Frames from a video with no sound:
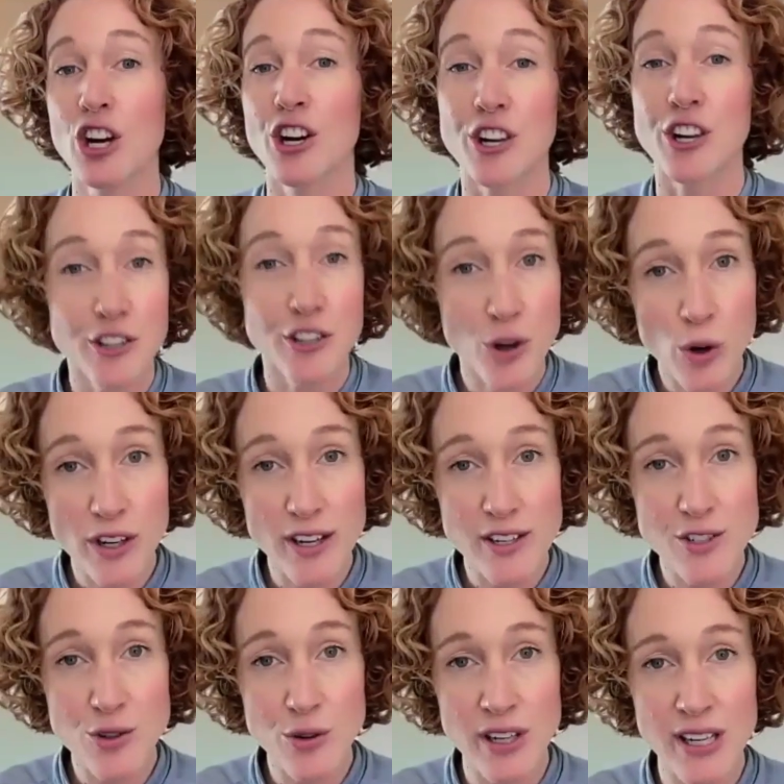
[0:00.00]
heard horror
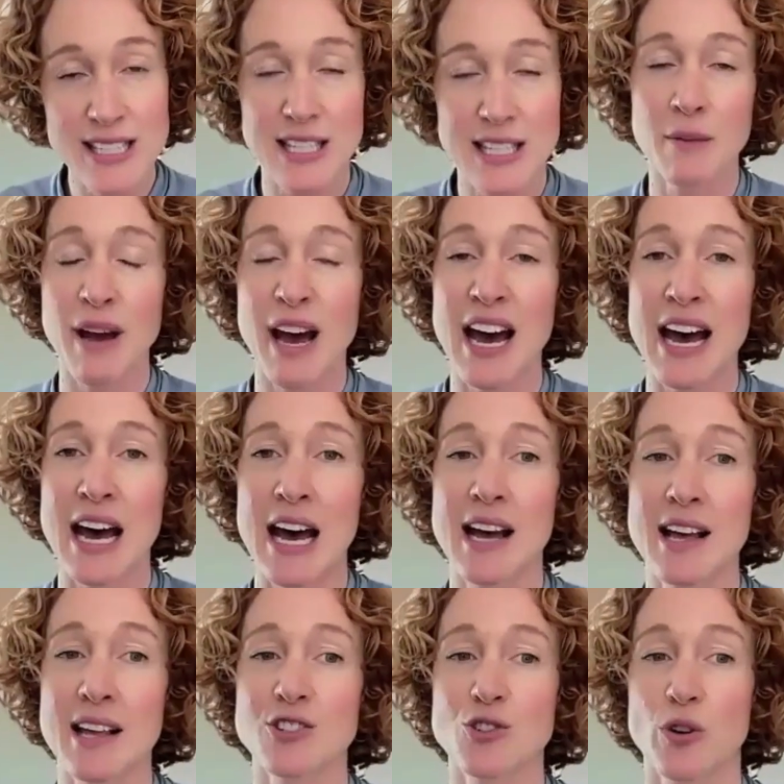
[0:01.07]
stories in the
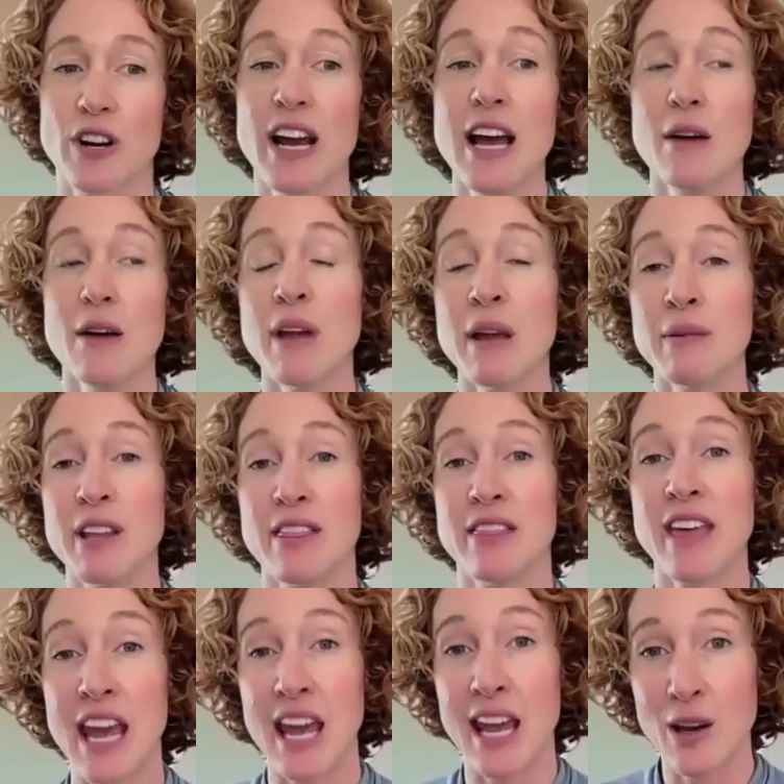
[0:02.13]
past, or maybe
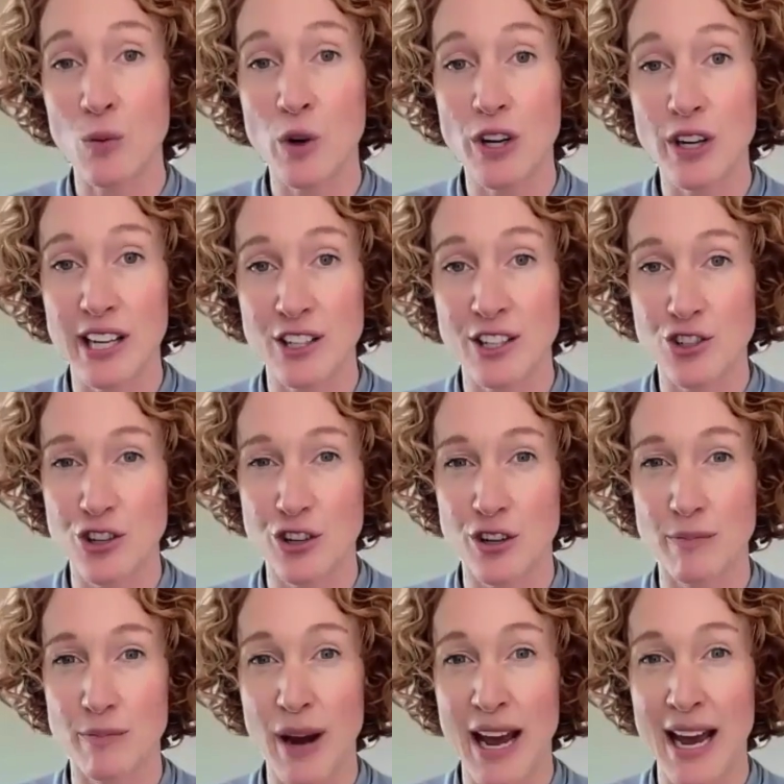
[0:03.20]
they were
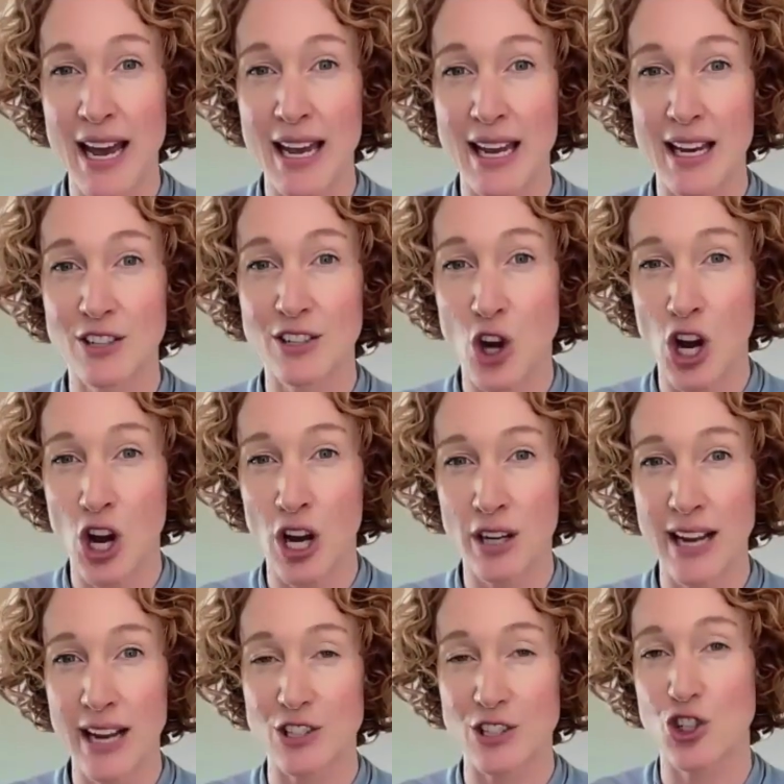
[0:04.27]
injured by a dog
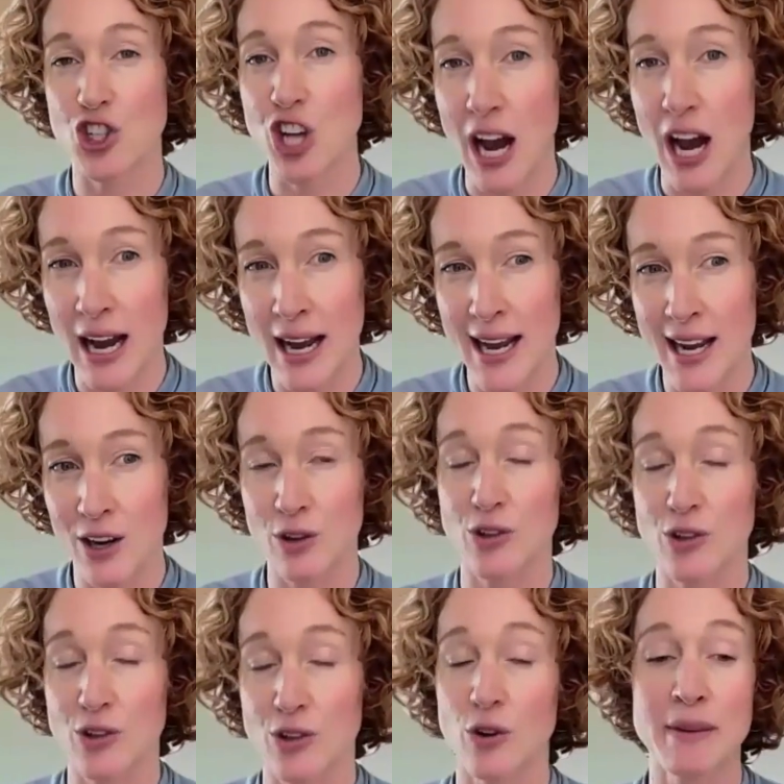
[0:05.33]
as a child,
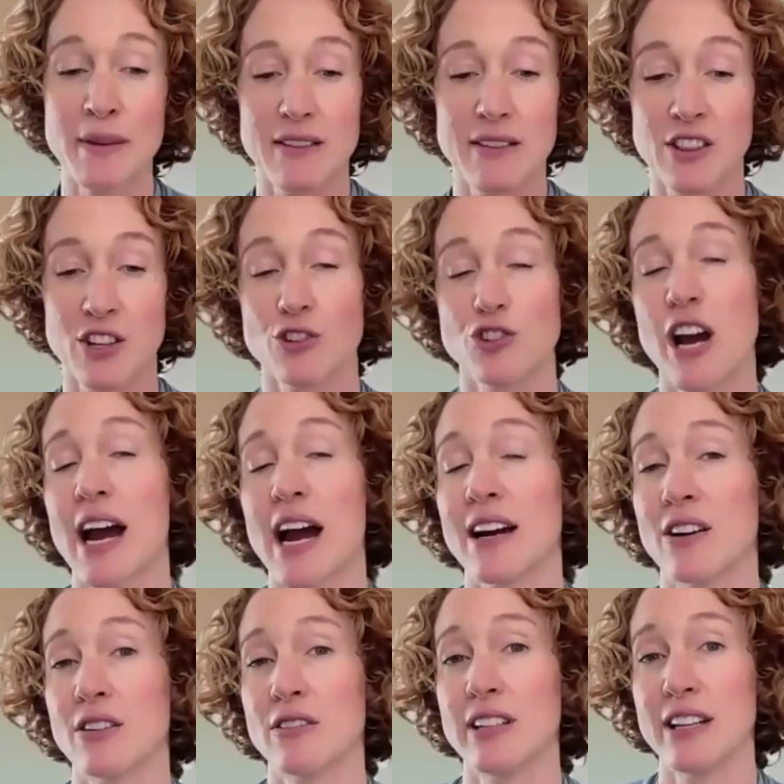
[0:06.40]
or maybe even their
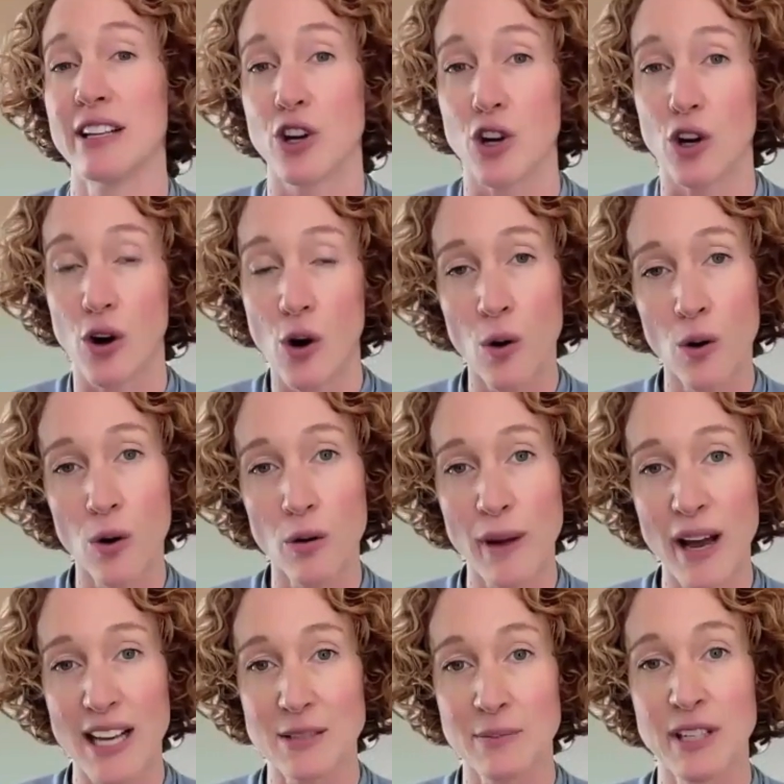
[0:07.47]
child in their home
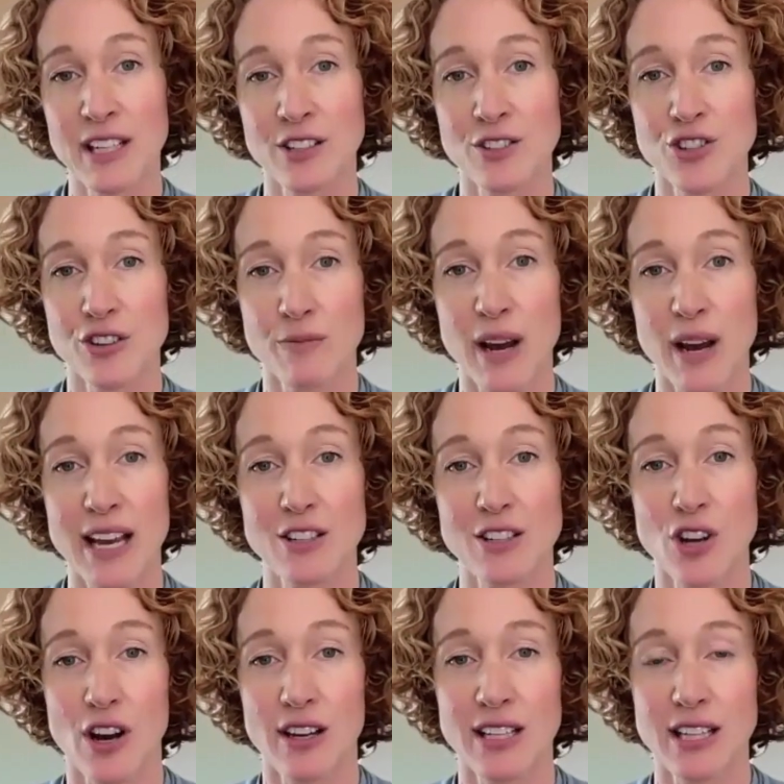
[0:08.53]
has been injured by a
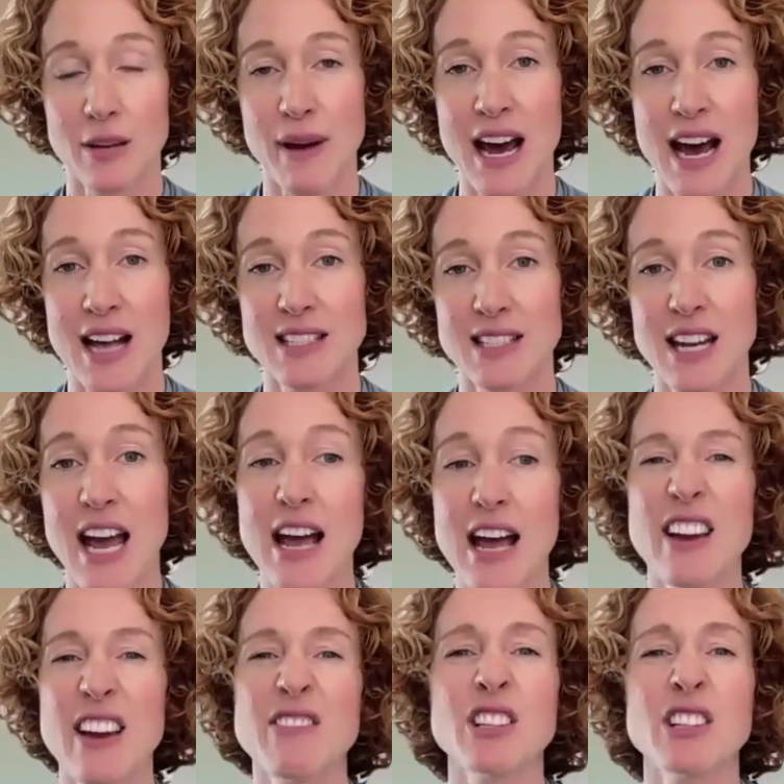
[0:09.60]
dog in the past.
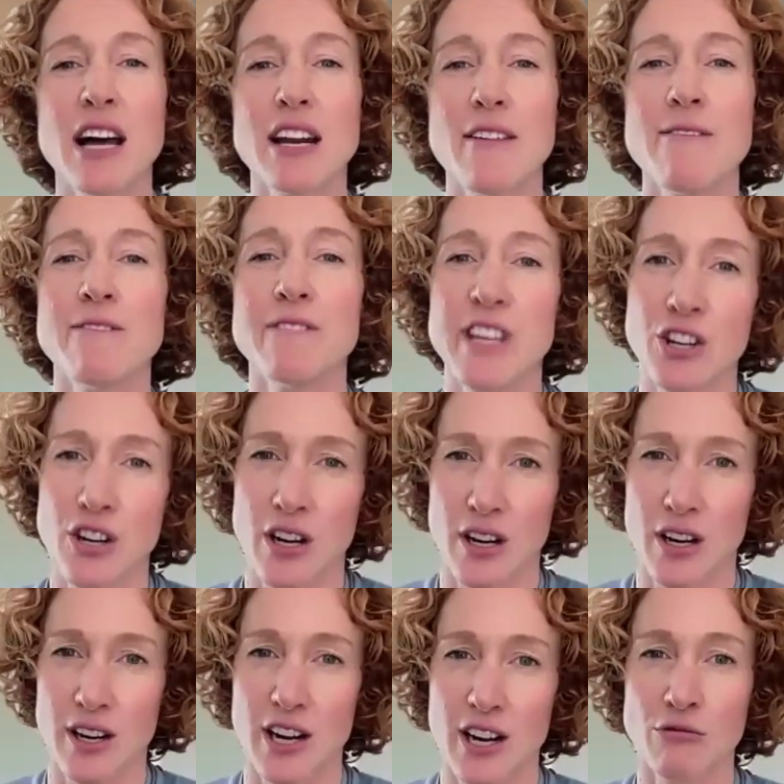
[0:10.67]
They have a lot of
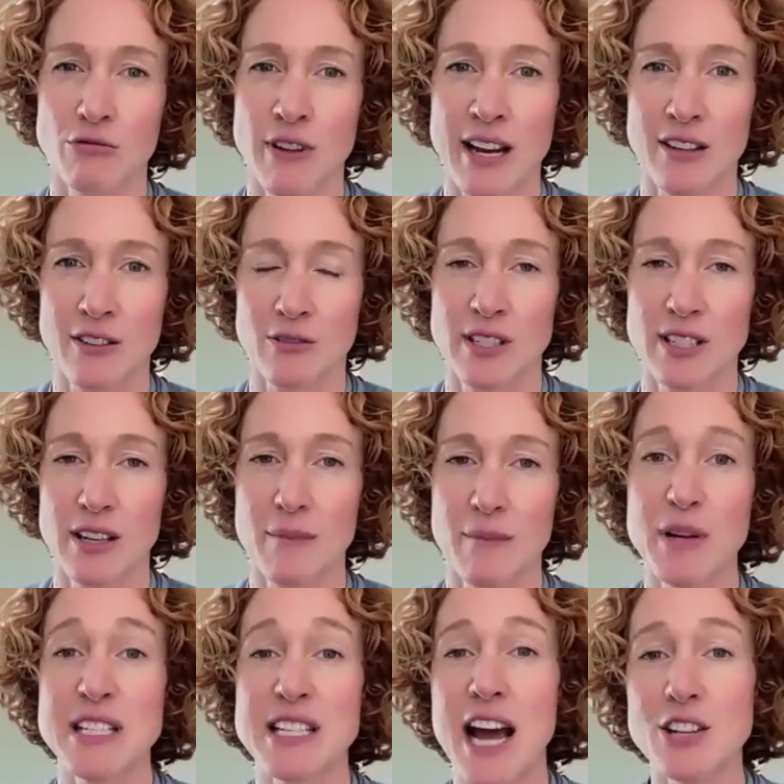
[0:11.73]
fear around a
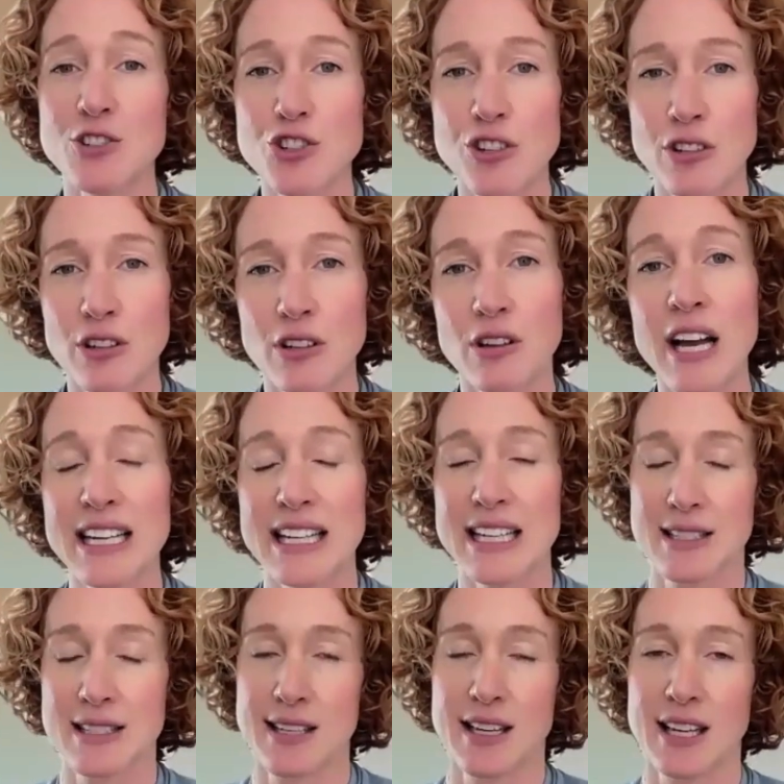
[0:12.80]
potential
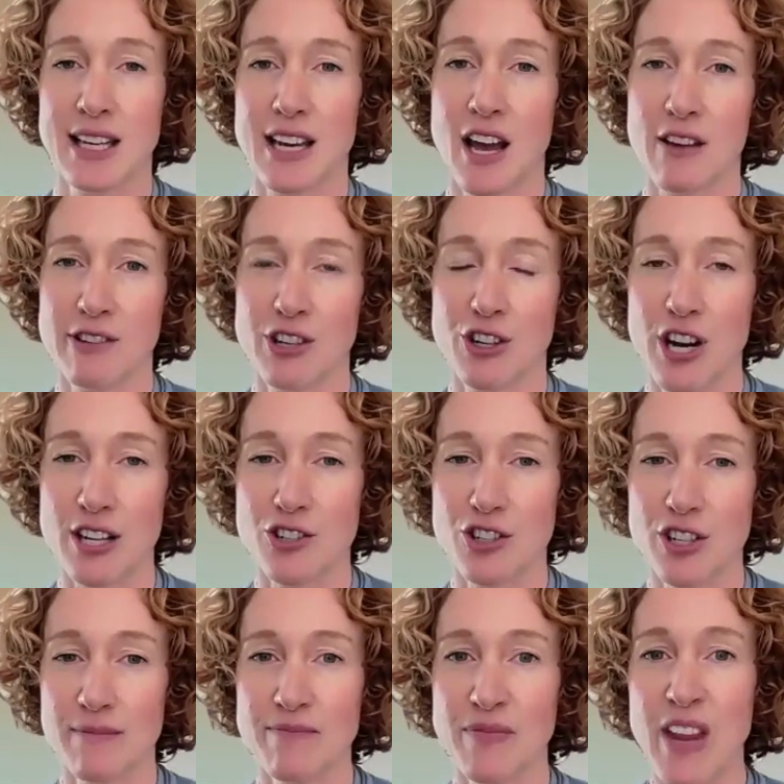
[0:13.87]
incident of
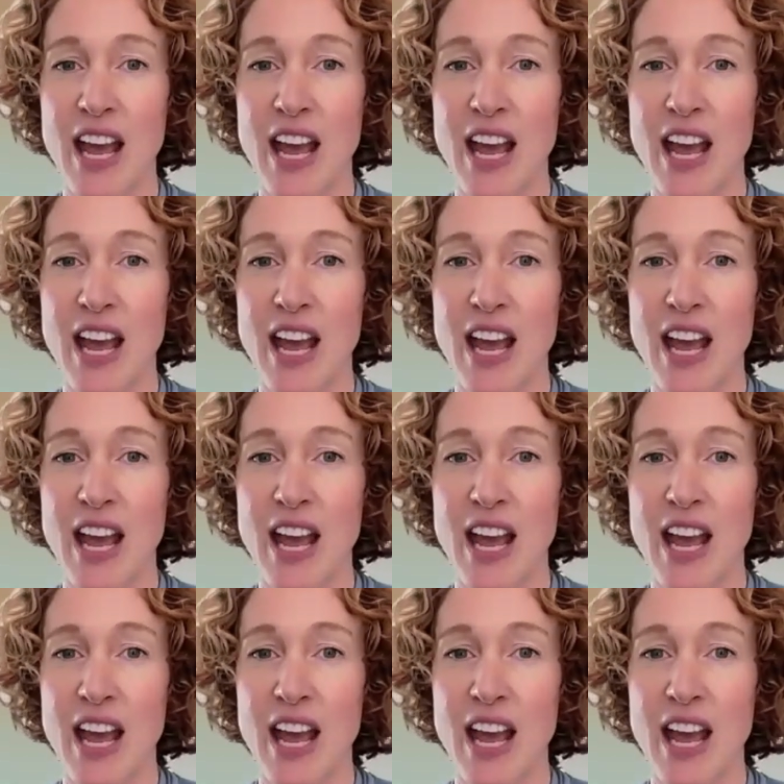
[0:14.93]
aggression.